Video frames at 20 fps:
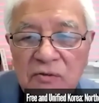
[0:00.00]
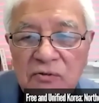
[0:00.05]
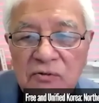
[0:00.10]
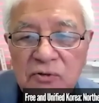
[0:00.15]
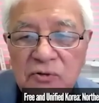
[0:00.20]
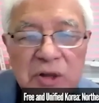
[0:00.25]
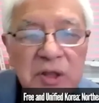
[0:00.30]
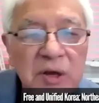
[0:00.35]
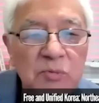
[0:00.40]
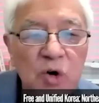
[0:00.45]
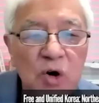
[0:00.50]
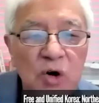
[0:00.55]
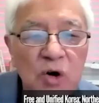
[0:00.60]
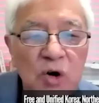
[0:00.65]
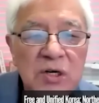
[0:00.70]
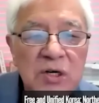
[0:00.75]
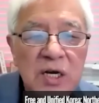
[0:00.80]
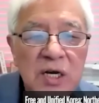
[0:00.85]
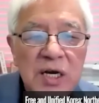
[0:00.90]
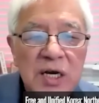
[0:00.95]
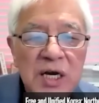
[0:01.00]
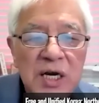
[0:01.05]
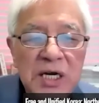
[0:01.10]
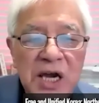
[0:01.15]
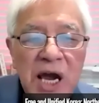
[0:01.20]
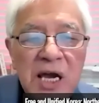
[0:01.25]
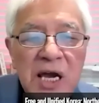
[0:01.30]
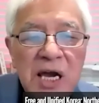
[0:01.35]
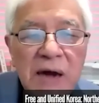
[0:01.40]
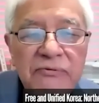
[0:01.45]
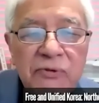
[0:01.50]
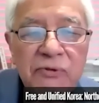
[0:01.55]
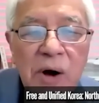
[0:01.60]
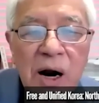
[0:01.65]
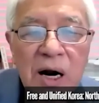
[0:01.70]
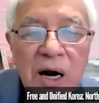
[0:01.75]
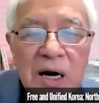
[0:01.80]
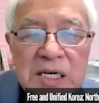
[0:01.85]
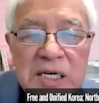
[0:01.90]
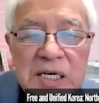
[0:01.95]
Furthermore,
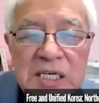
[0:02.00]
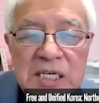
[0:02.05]
KFR